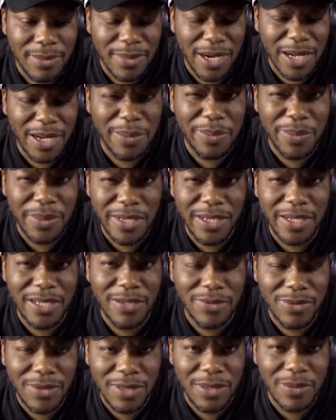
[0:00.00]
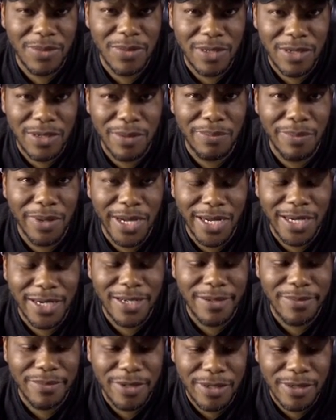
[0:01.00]
And I believe he was still a little
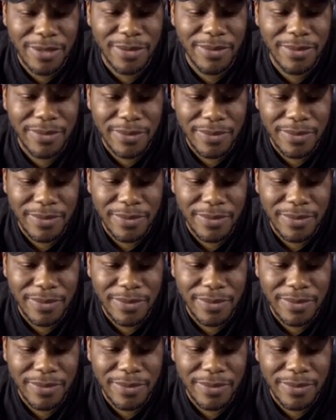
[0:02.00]
banged up too.